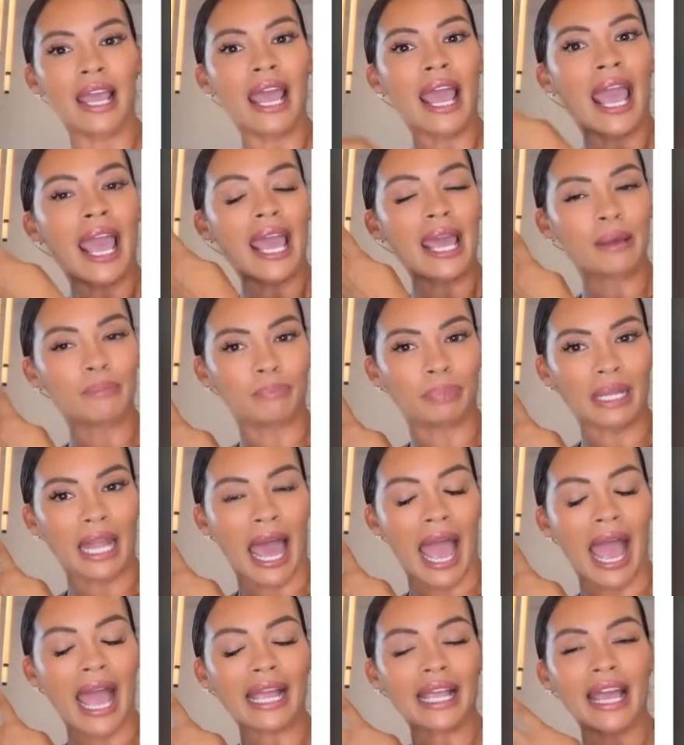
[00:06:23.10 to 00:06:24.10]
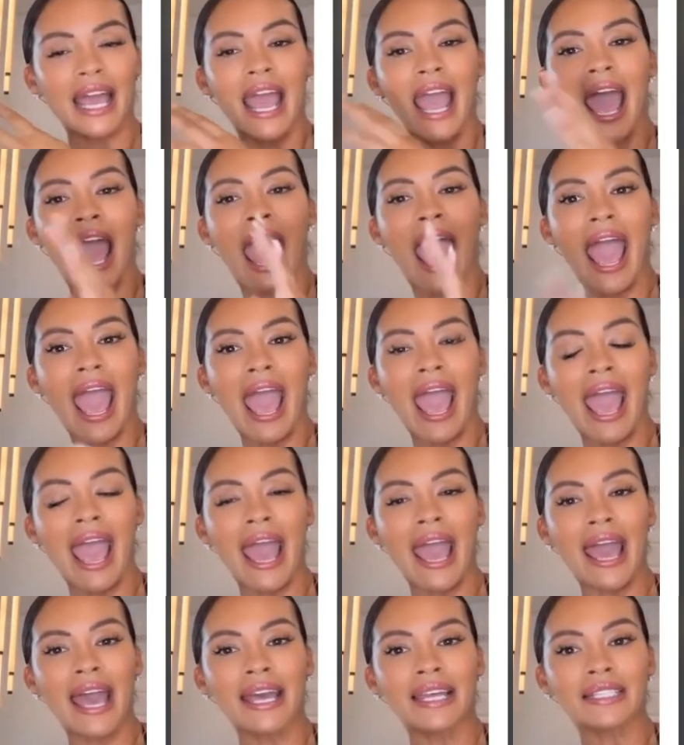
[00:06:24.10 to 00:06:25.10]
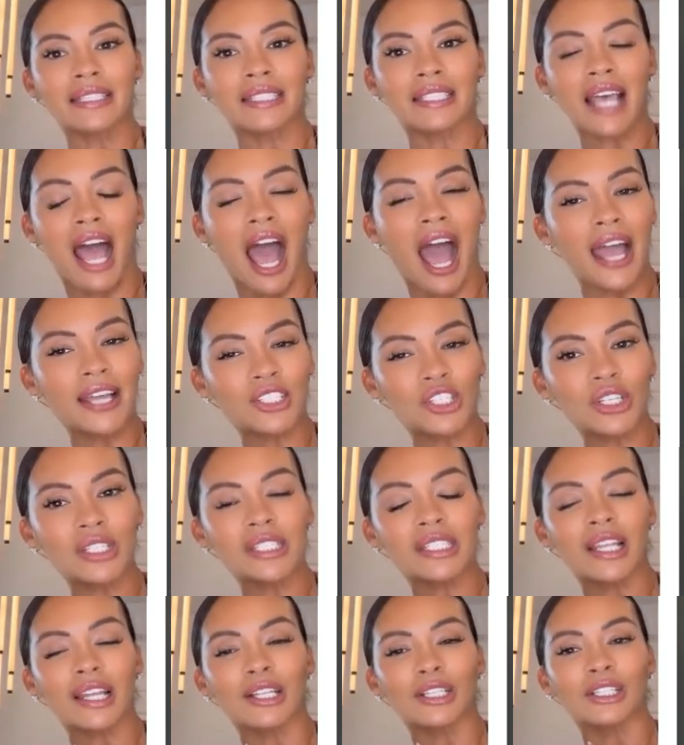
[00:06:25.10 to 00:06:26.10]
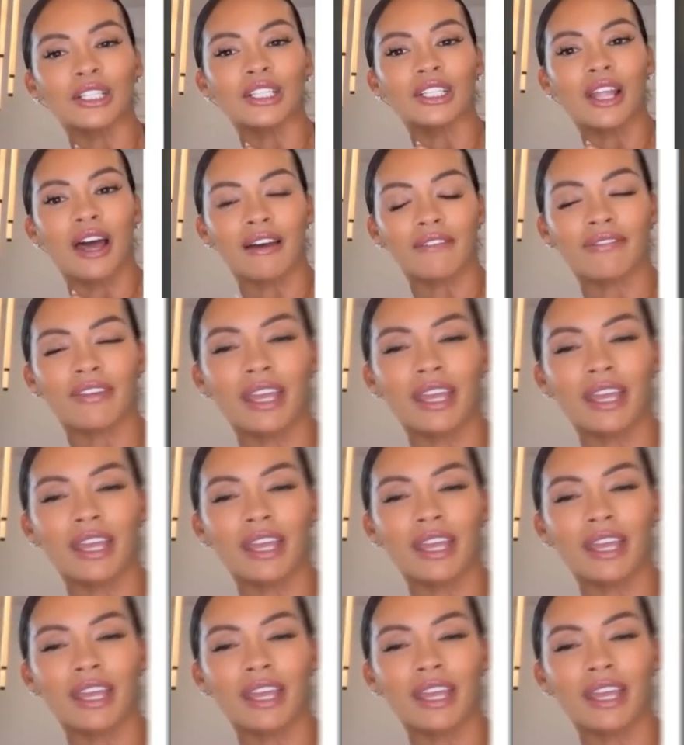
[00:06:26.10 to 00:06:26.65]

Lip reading: silence speaks louder than truth," fans went crazy.